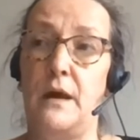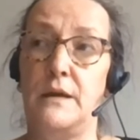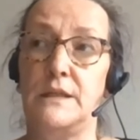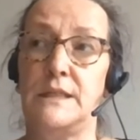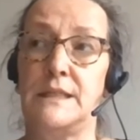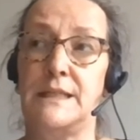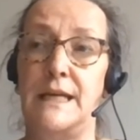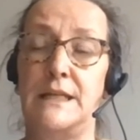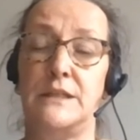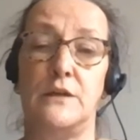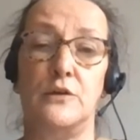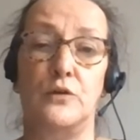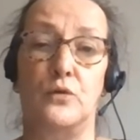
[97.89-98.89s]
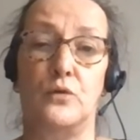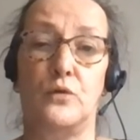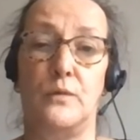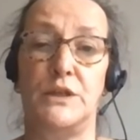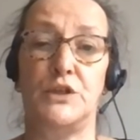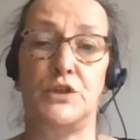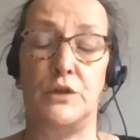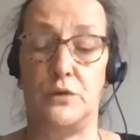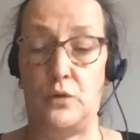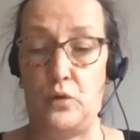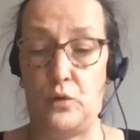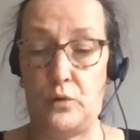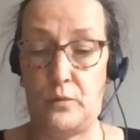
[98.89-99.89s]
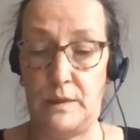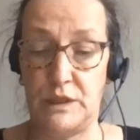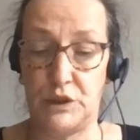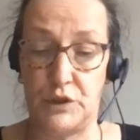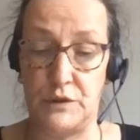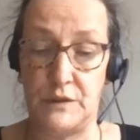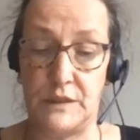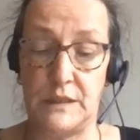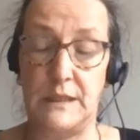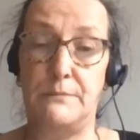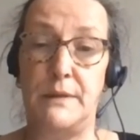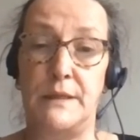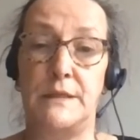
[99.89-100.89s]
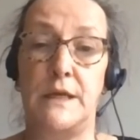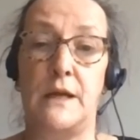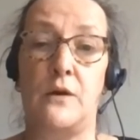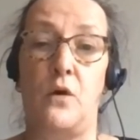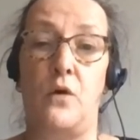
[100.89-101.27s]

state your question or questions depending